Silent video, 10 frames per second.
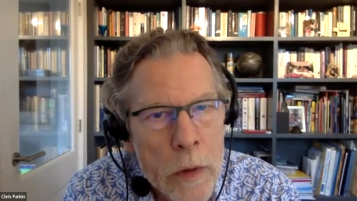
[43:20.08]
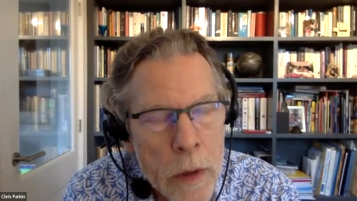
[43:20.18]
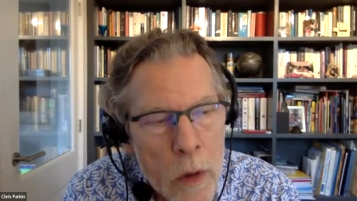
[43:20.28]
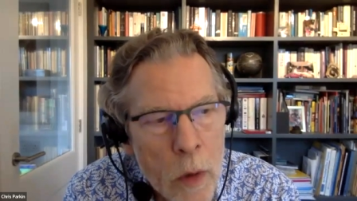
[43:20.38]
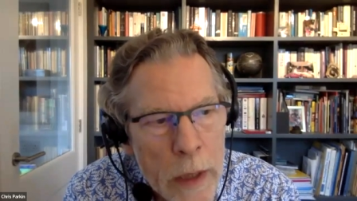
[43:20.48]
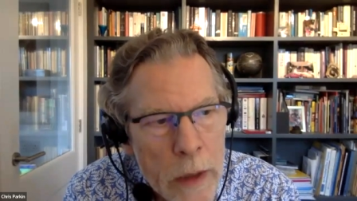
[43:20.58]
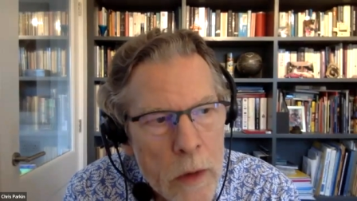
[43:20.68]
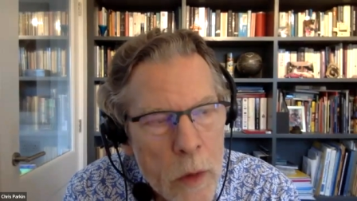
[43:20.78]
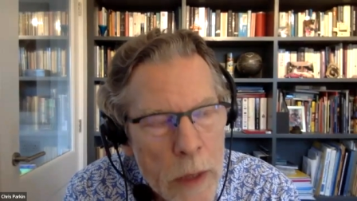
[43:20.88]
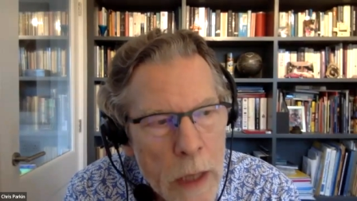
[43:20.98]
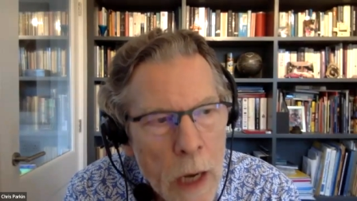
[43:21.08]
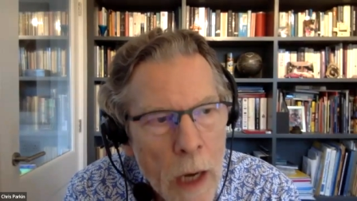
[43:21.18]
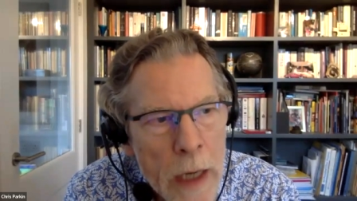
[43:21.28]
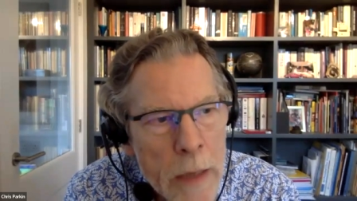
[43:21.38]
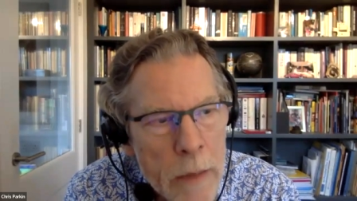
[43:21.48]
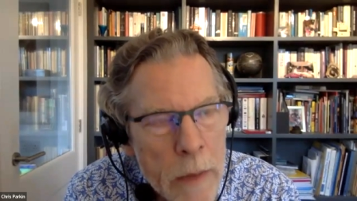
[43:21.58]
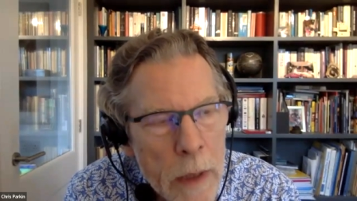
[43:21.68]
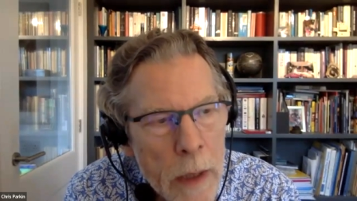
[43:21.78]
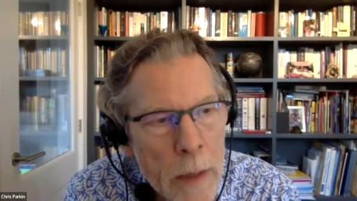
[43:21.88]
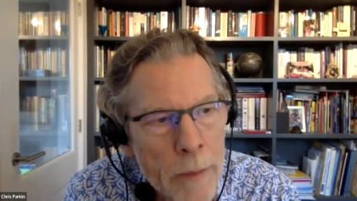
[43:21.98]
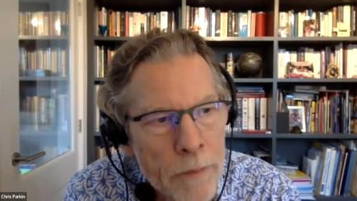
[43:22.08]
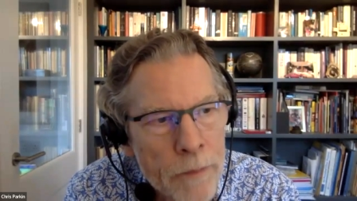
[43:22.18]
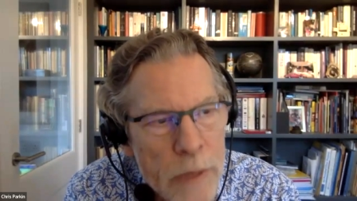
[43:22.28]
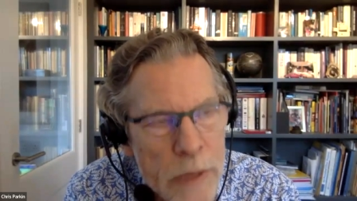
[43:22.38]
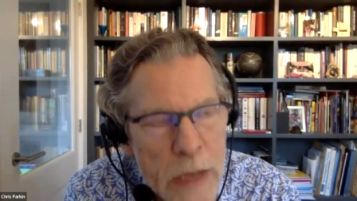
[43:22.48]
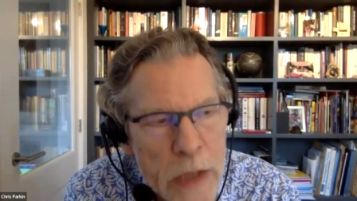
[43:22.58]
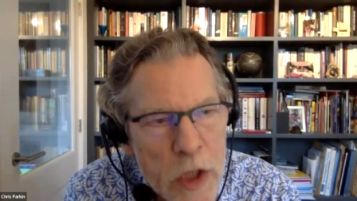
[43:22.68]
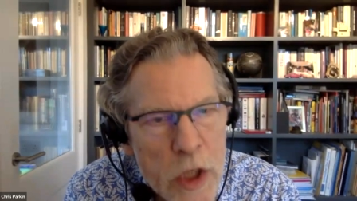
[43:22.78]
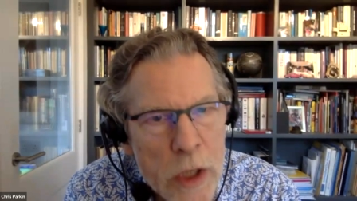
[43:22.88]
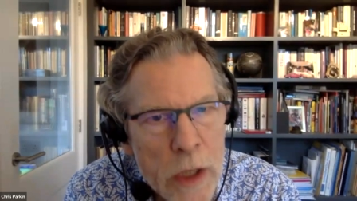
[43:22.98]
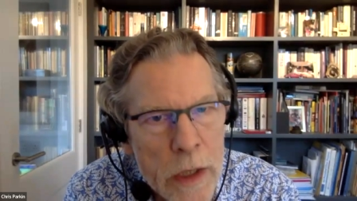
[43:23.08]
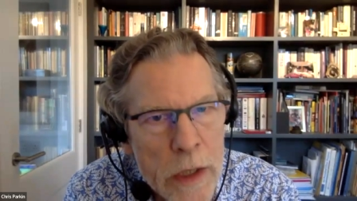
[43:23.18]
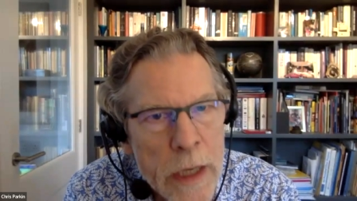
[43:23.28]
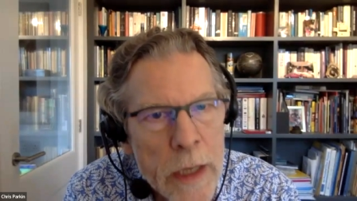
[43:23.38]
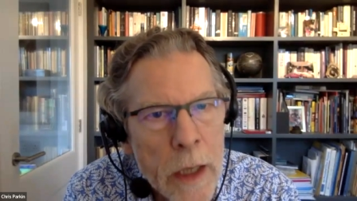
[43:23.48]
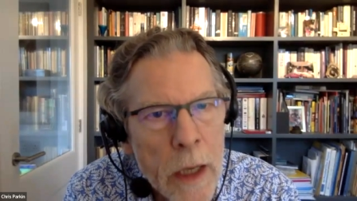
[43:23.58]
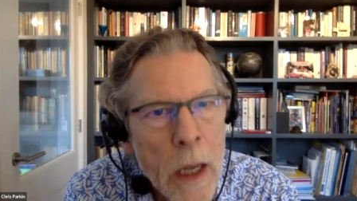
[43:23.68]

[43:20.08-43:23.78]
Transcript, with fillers: you know quite quite high um, percentage uh, zinc.